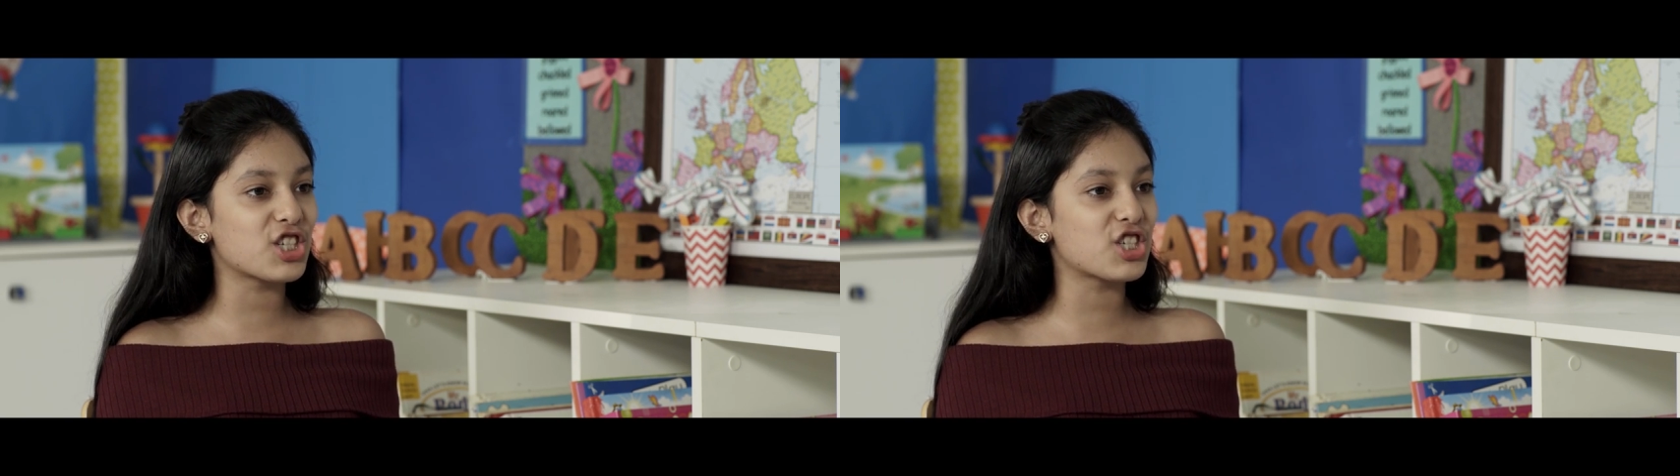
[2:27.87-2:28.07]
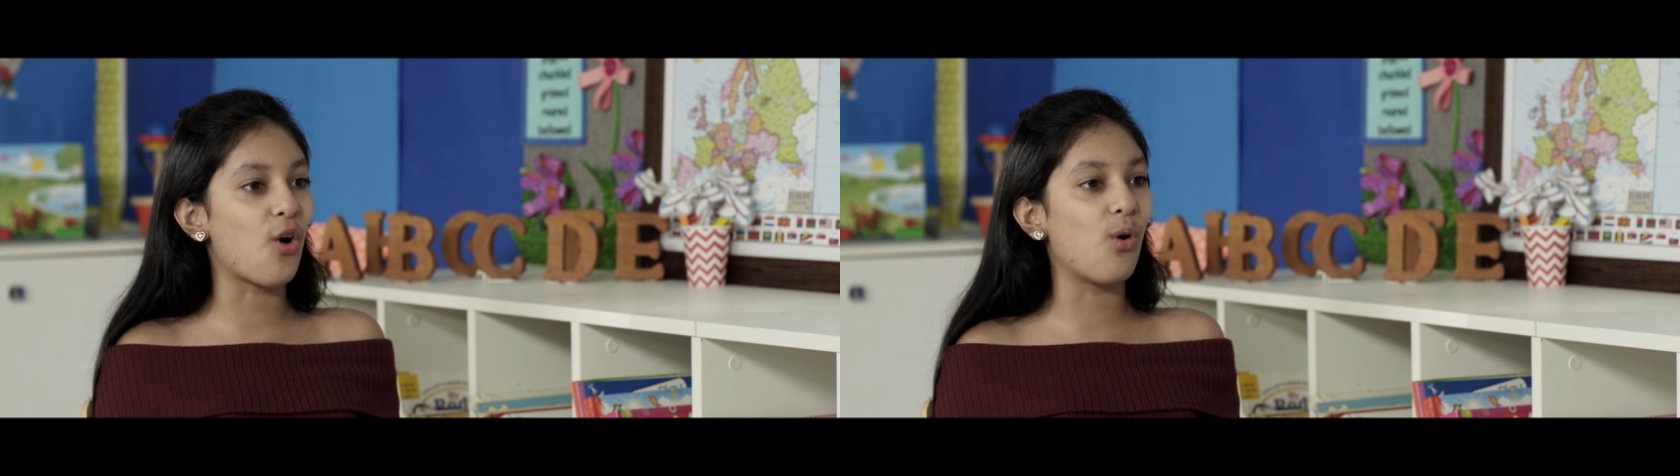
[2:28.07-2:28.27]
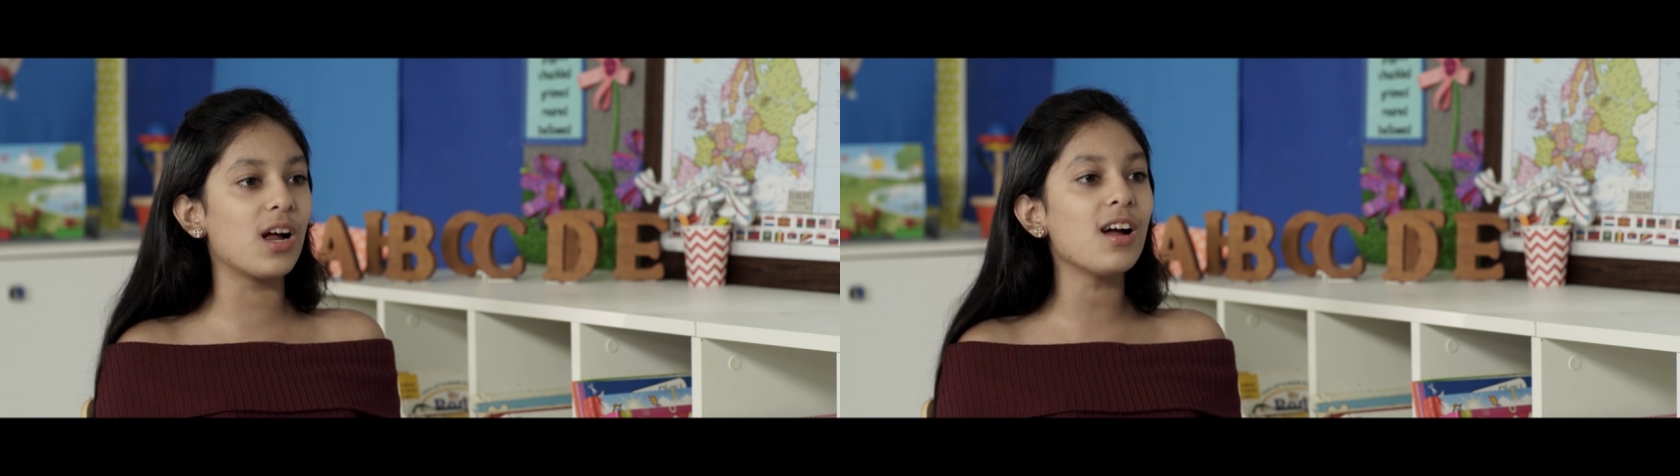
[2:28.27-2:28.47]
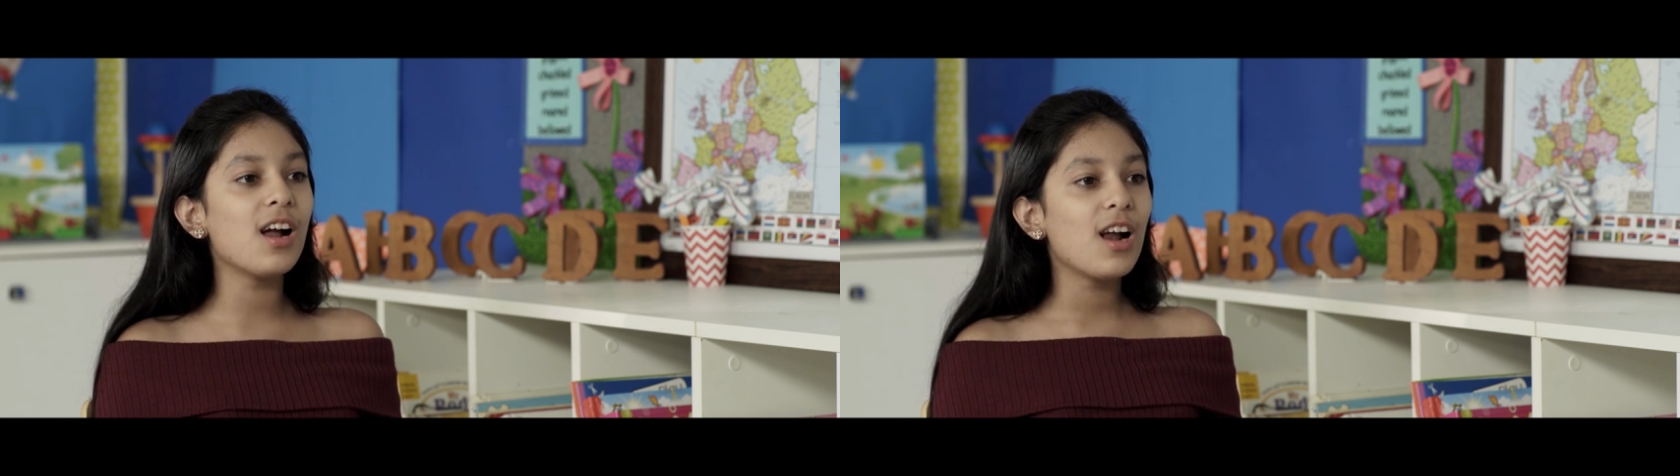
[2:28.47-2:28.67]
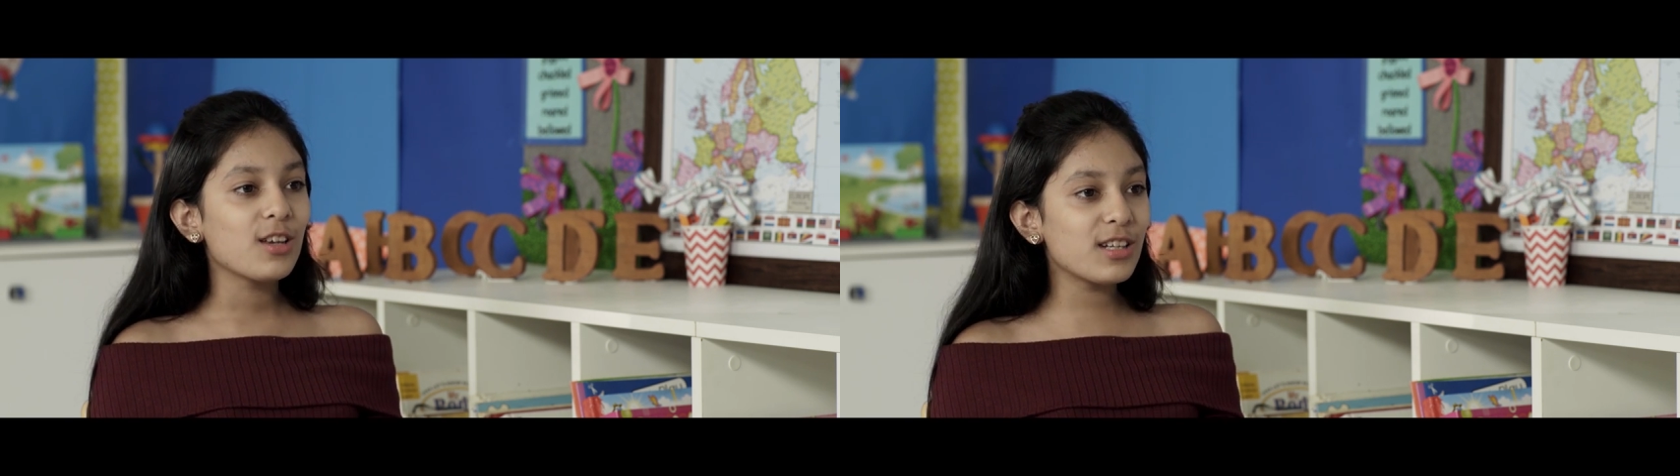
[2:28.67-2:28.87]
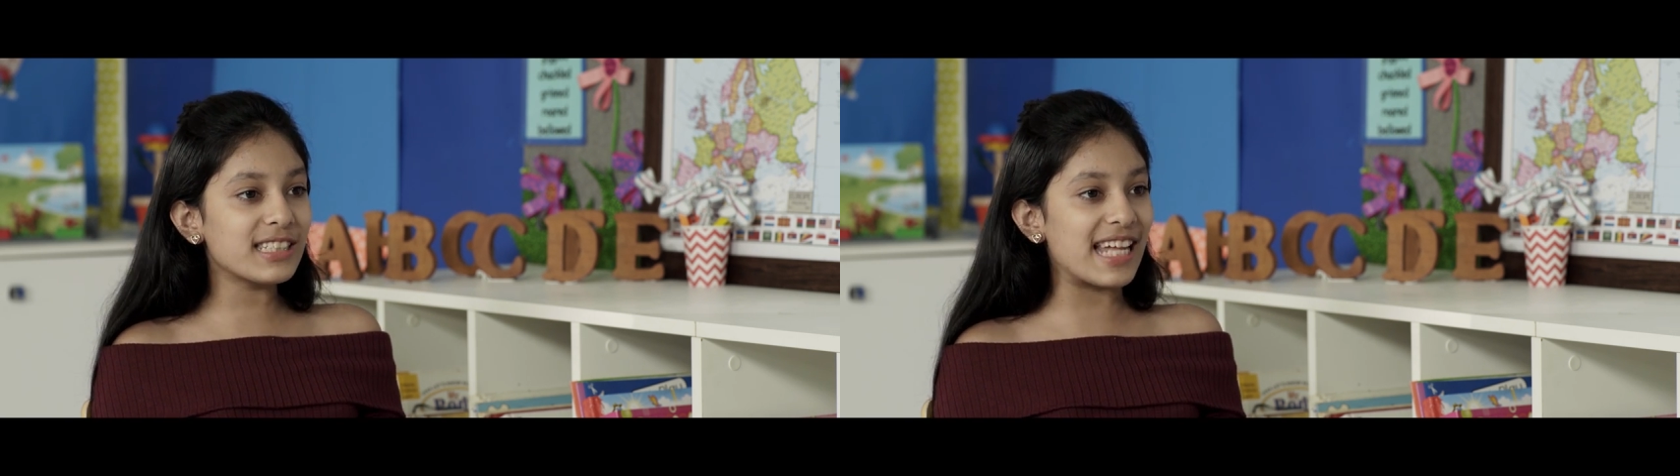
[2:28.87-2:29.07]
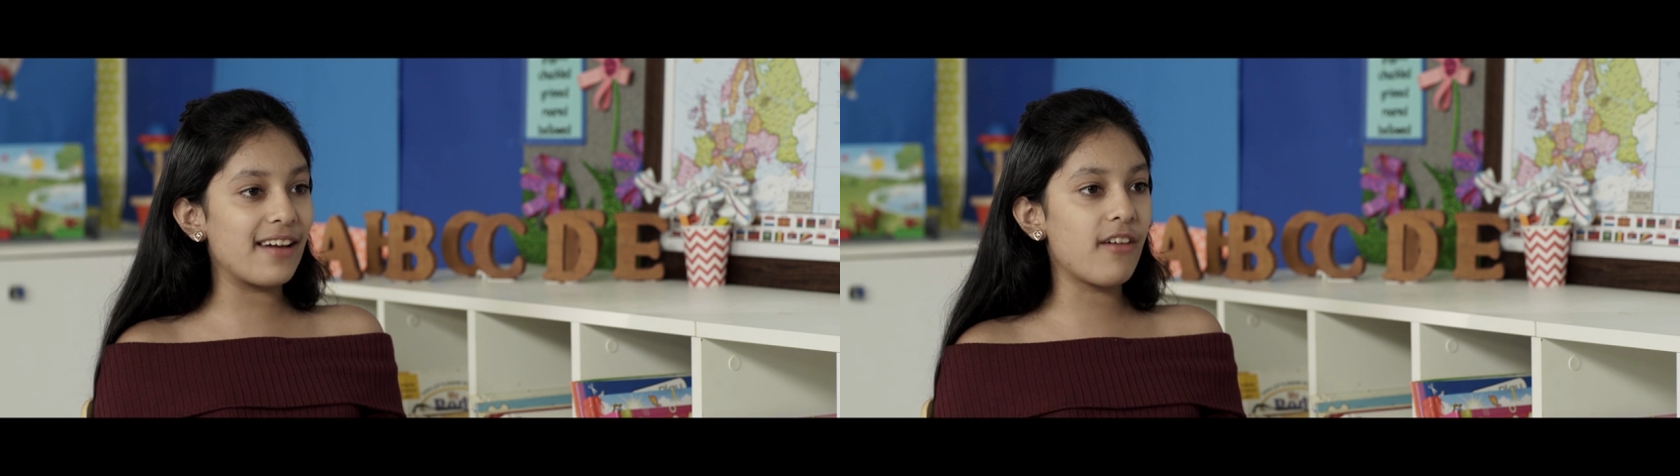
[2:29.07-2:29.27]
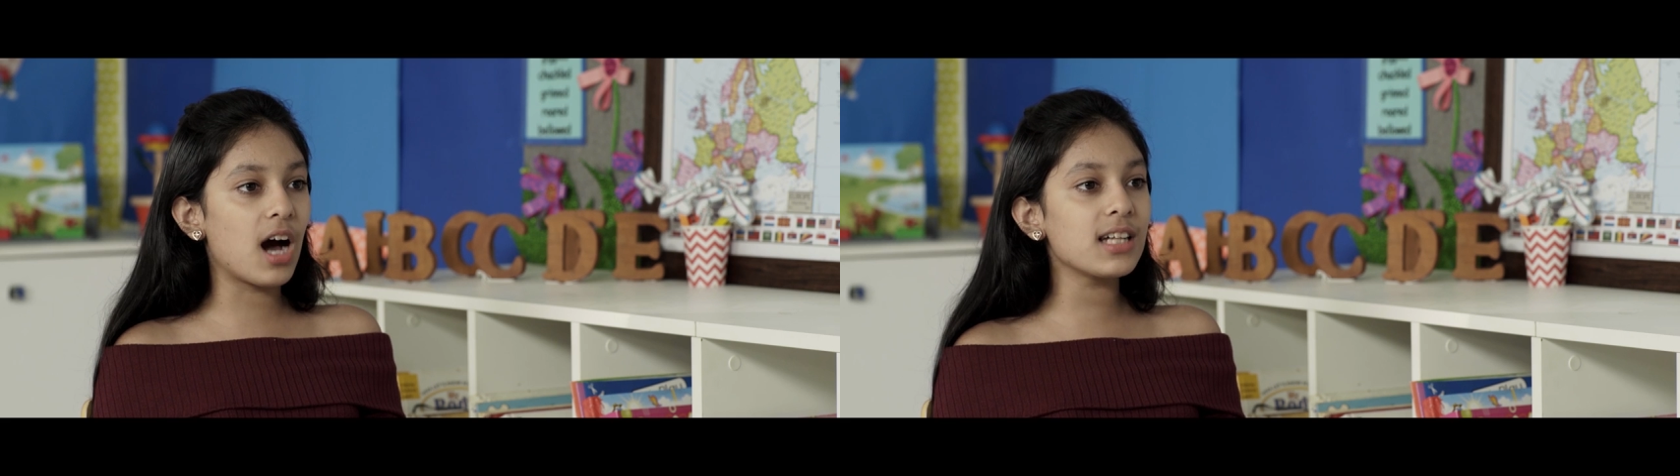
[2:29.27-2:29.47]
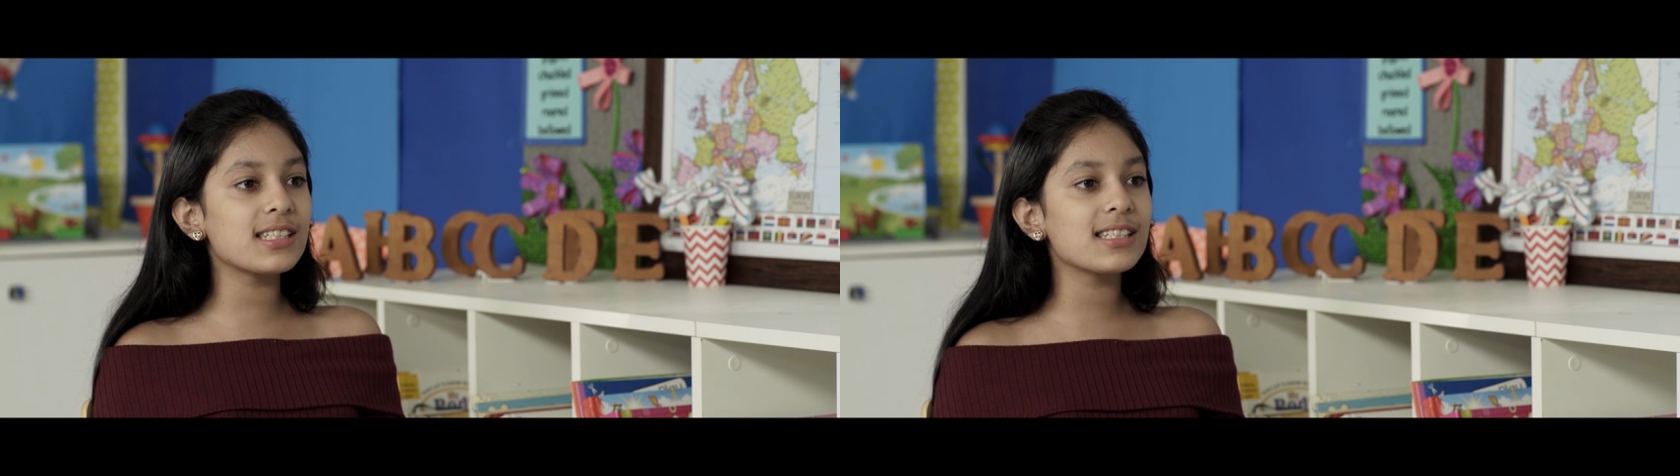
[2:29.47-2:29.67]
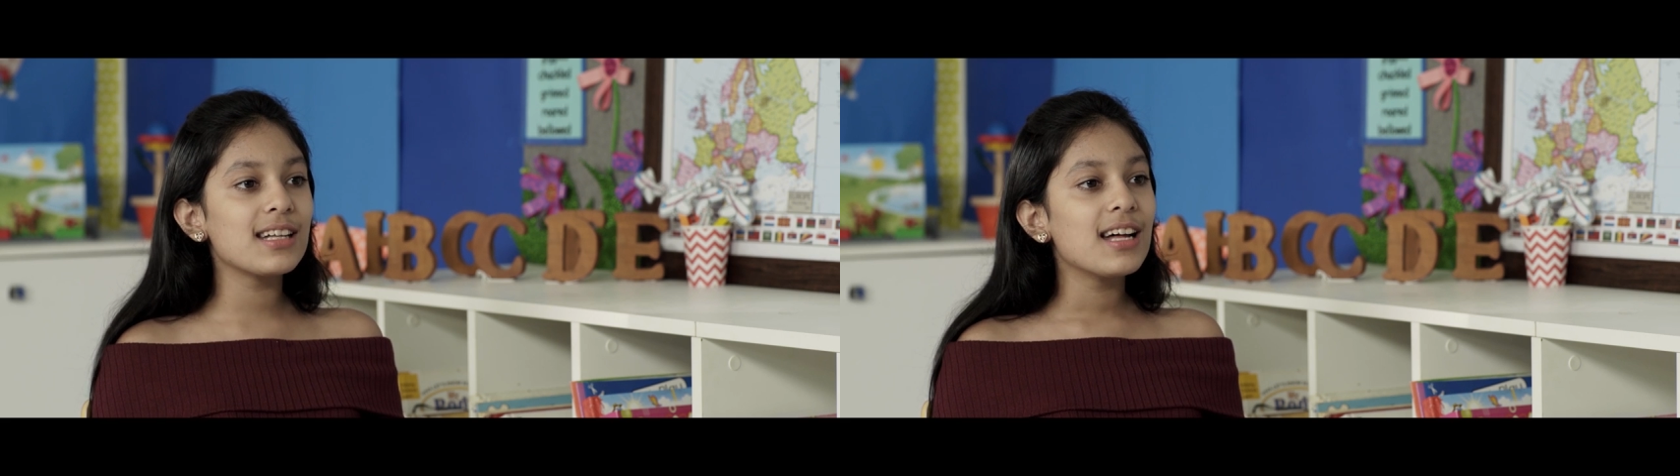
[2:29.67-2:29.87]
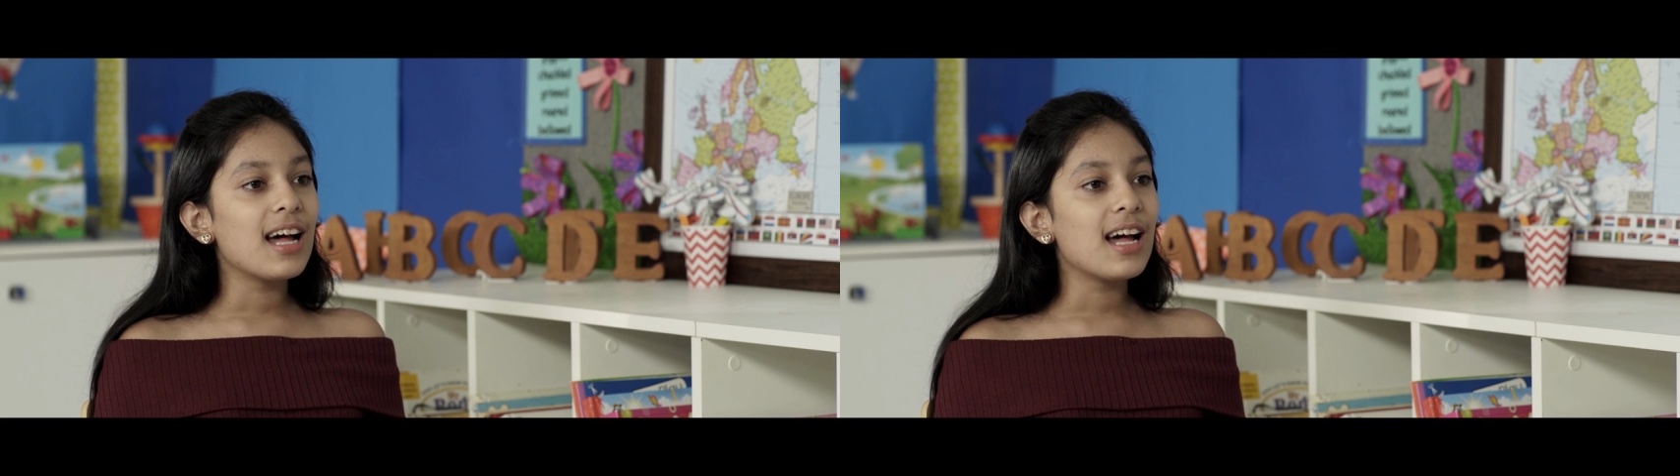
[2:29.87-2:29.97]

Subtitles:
shore to save us.